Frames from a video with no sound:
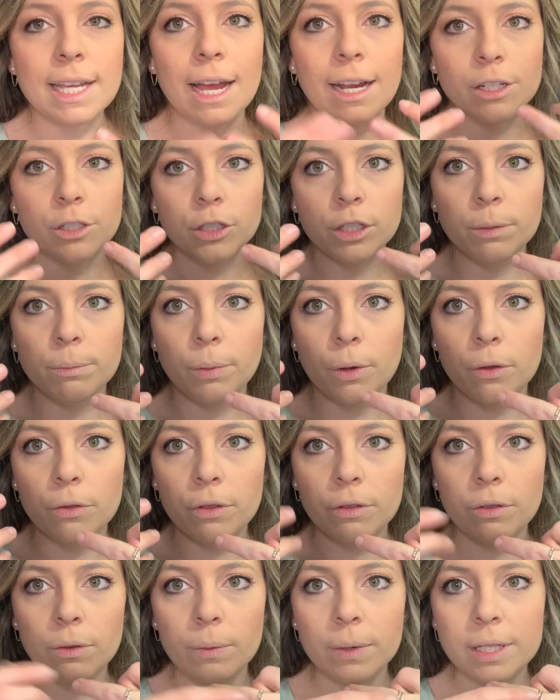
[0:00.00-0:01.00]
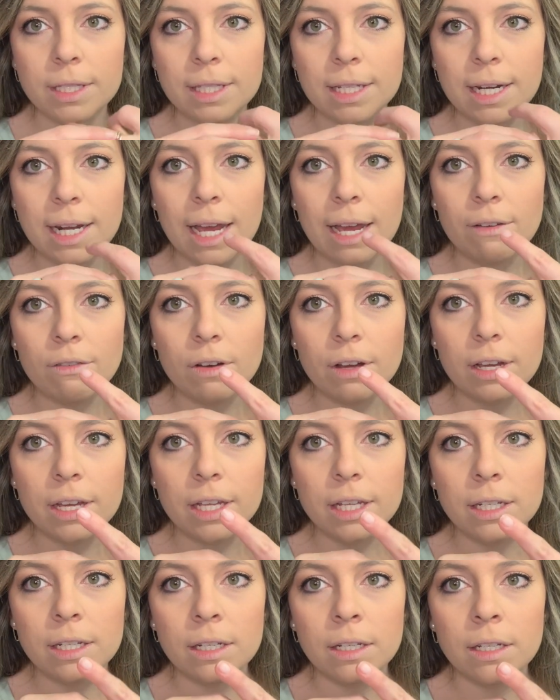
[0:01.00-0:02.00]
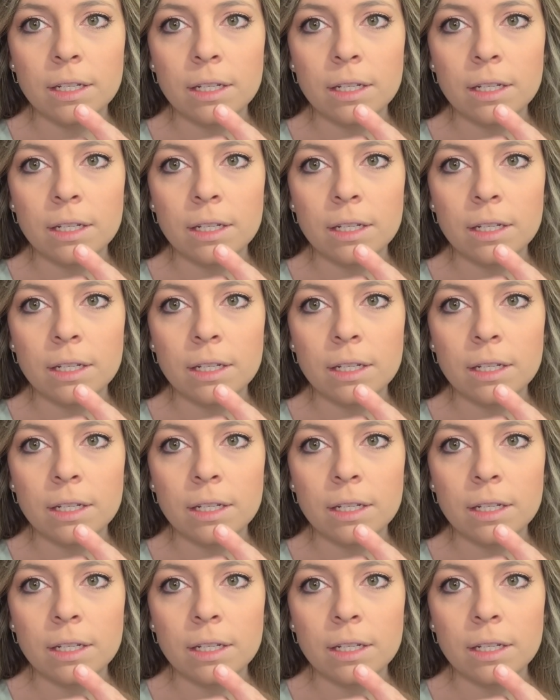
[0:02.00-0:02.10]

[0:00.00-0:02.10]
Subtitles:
Actually, both of the ones that I have on.